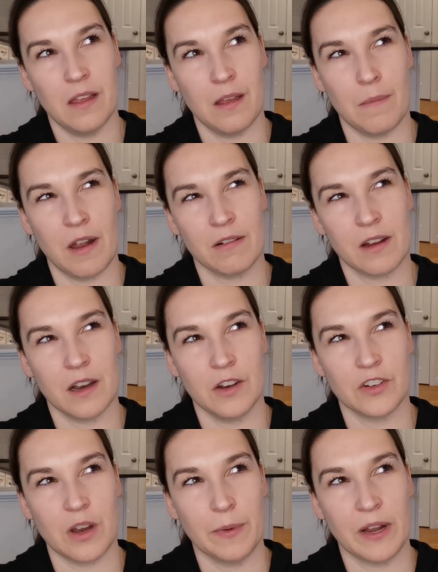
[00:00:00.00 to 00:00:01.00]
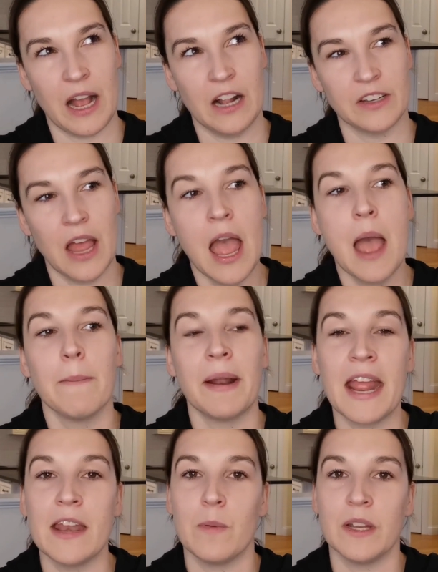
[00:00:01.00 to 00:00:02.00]
American and German culture.
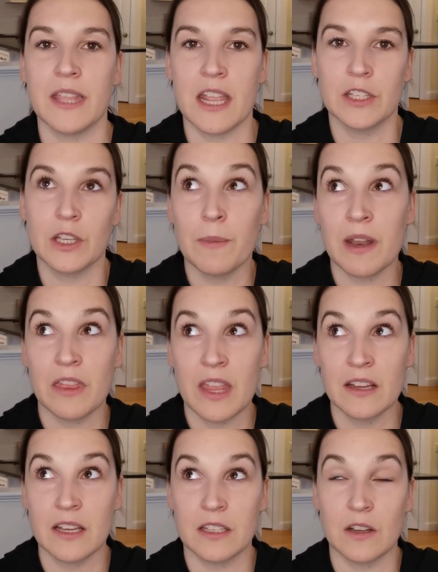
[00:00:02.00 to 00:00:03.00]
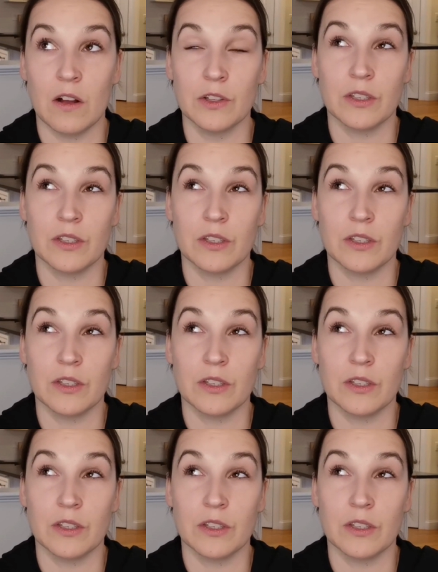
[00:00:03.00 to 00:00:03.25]
But anyways, there are so many things that